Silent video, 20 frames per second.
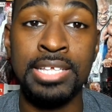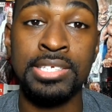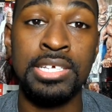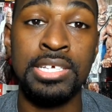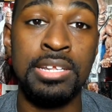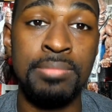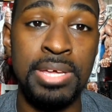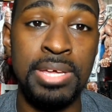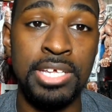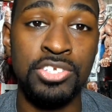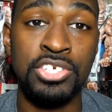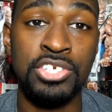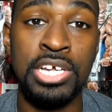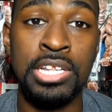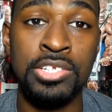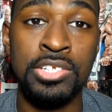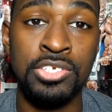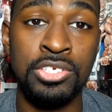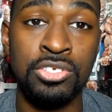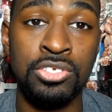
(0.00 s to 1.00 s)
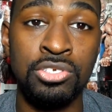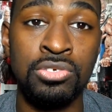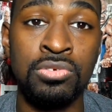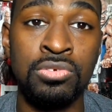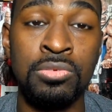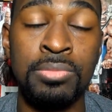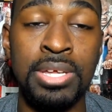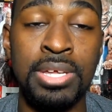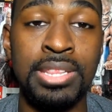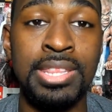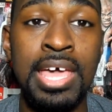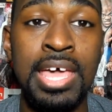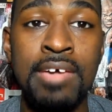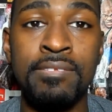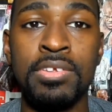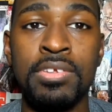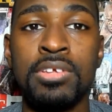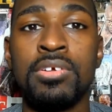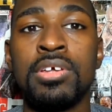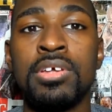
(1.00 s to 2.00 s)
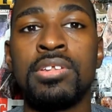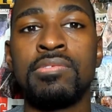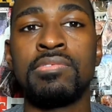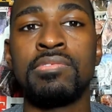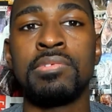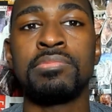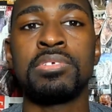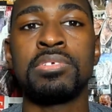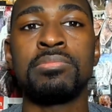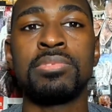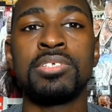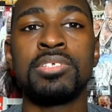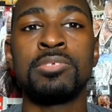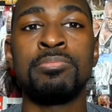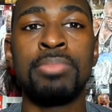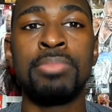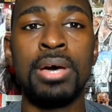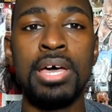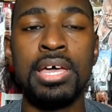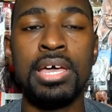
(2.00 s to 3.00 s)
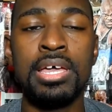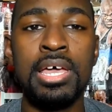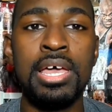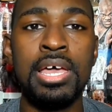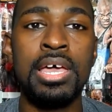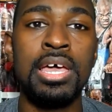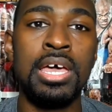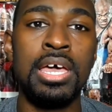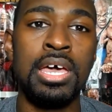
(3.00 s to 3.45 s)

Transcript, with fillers: and that's going to make it challenging too to make that video under 15 minutes but